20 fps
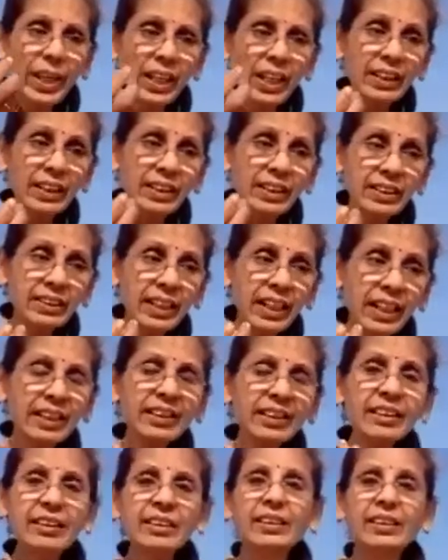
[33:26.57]

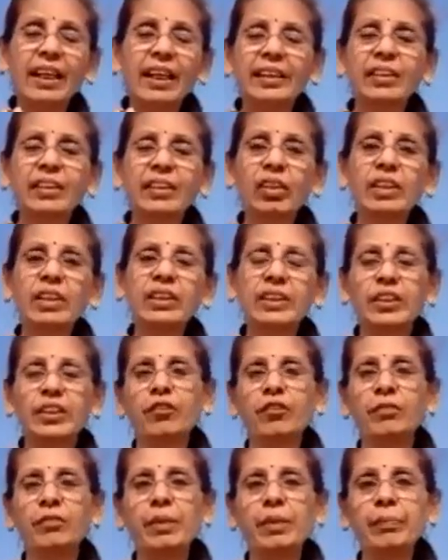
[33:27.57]
understands the psychology of
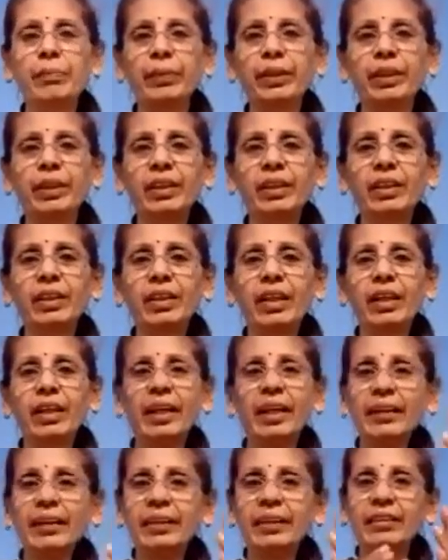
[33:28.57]
people,
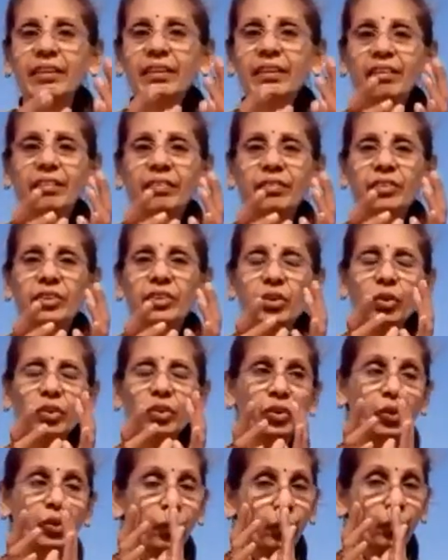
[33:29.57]
and so
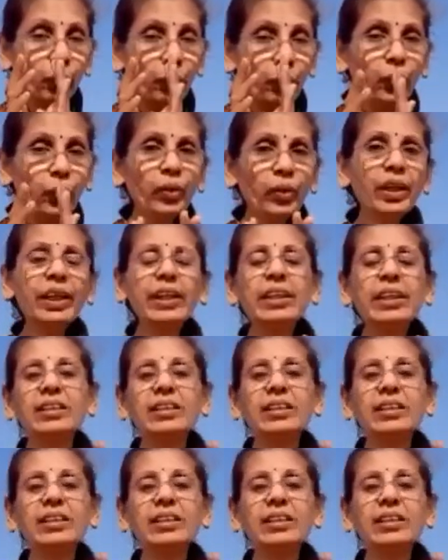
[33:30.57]
truly he's